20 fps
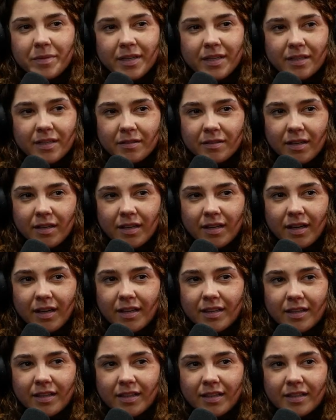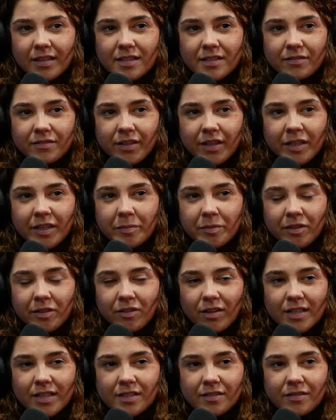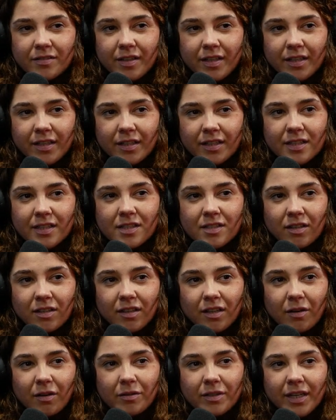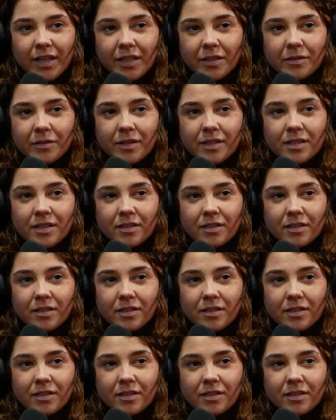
mean, I think it's a very progressive thing and it's not going anywhere.